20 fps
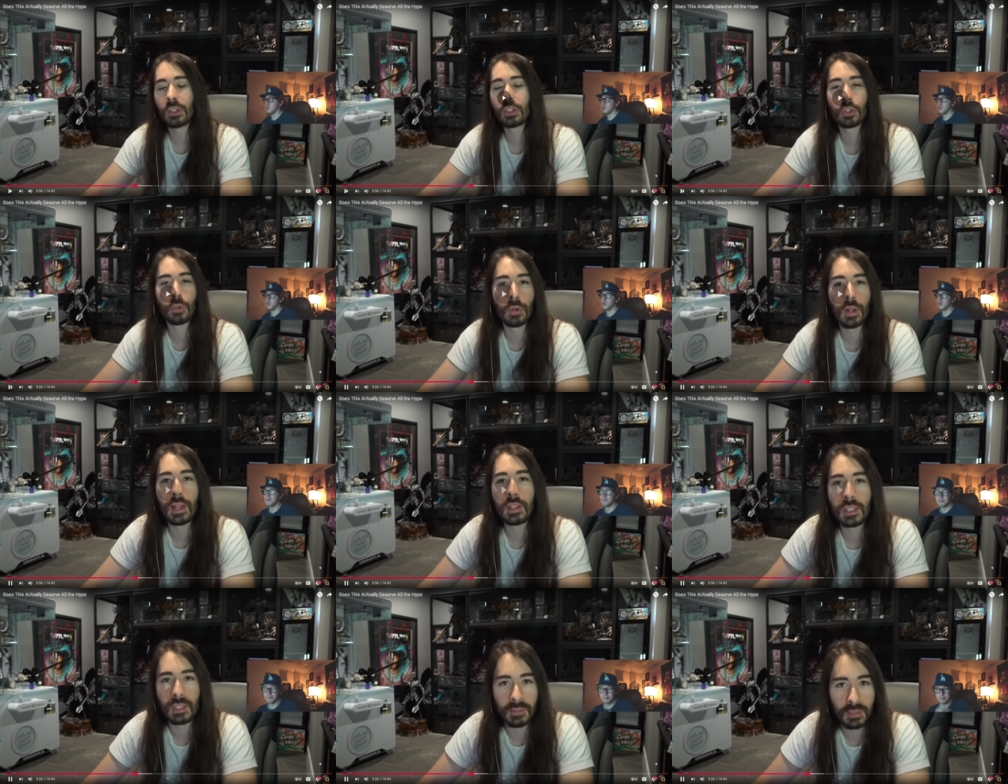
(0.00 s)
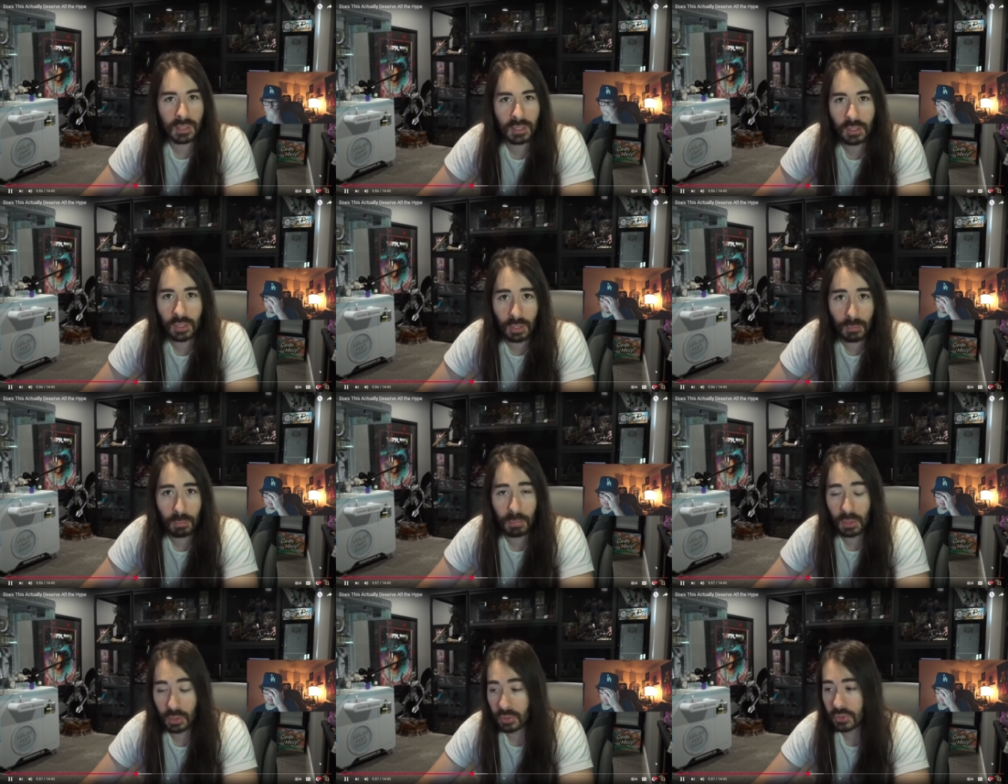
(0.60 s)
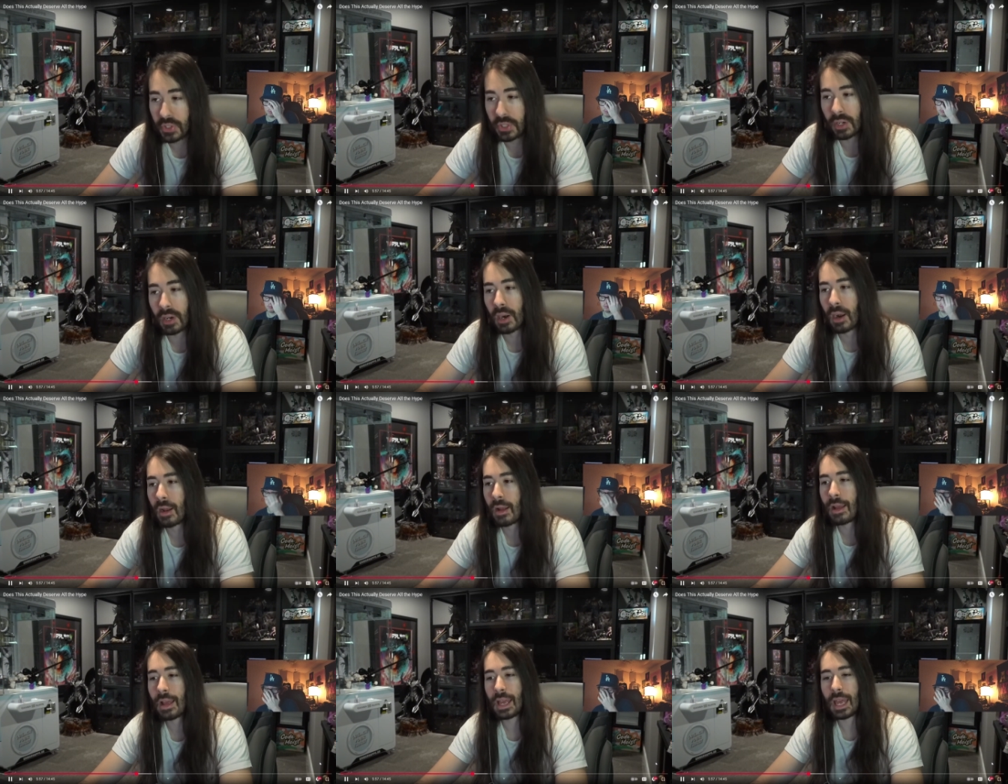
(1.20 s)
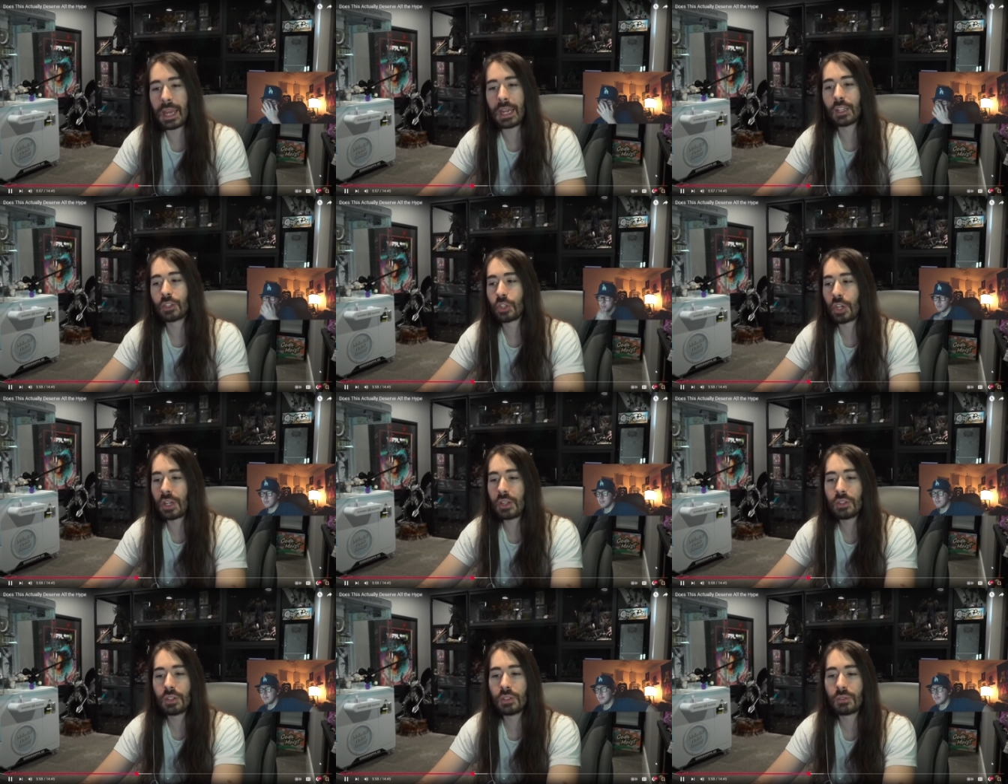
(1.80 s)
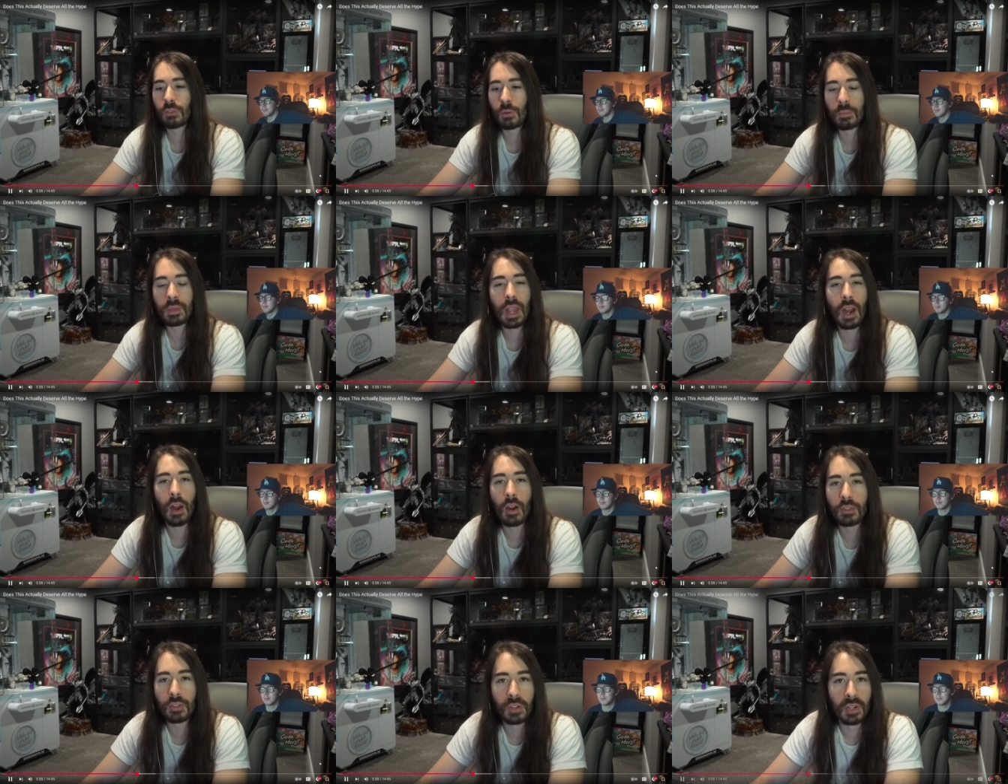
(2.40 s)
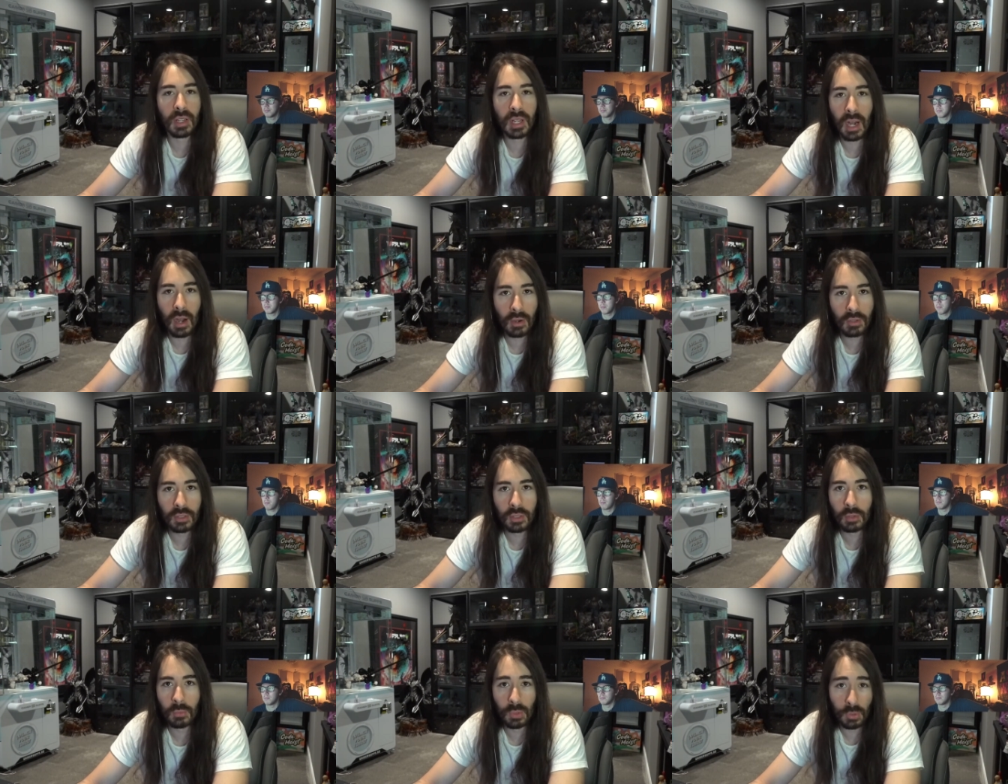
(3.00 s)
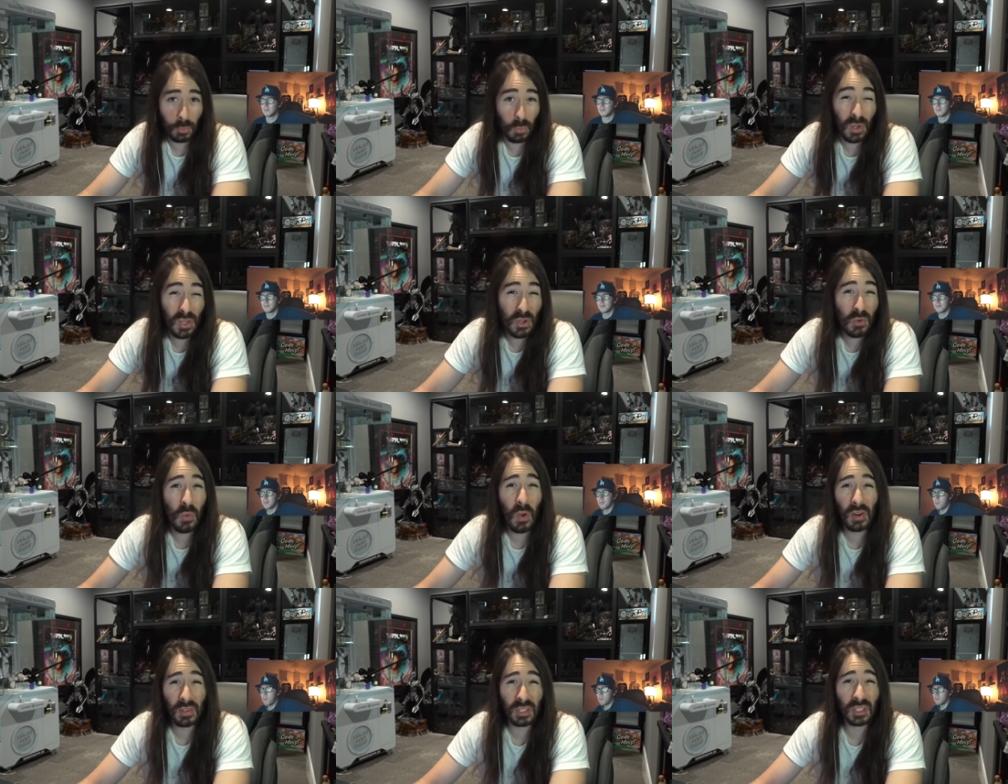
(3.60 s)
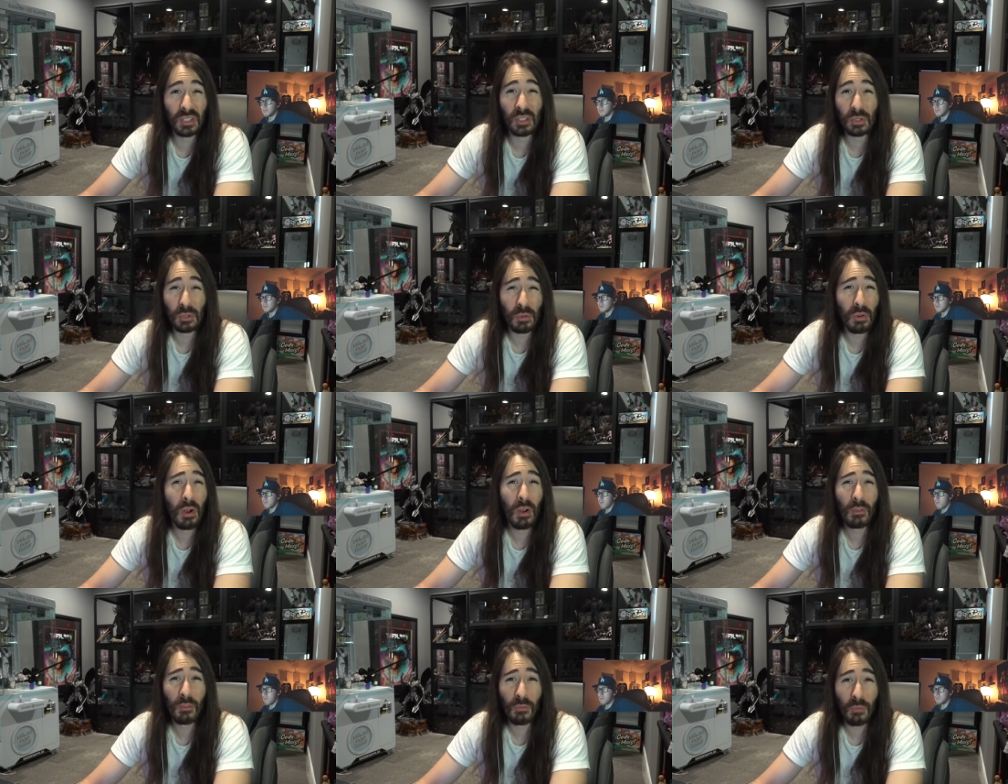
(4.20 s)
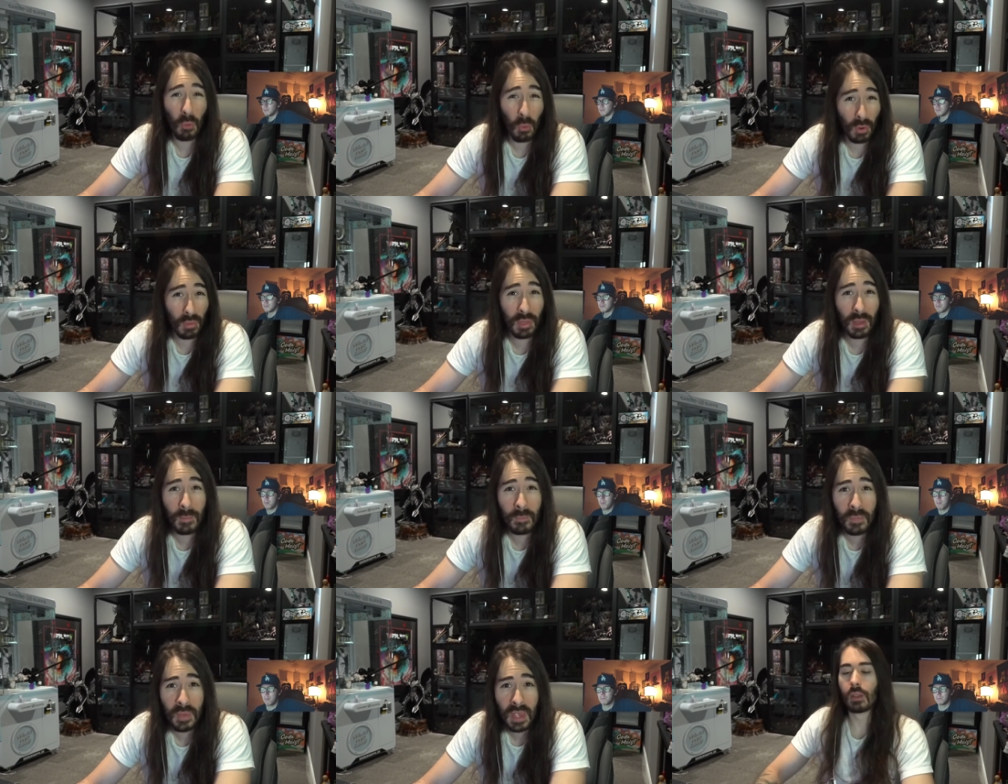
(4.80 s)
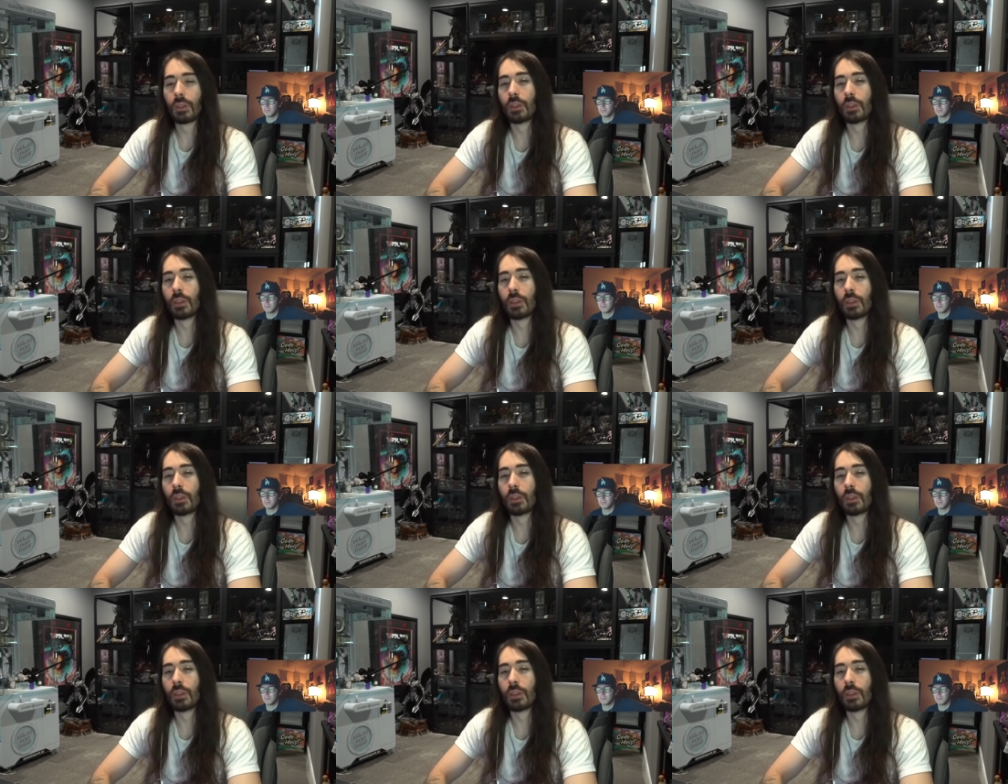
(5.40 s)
Creativity to the builds here, and it changes from character to character with what you want to do for them.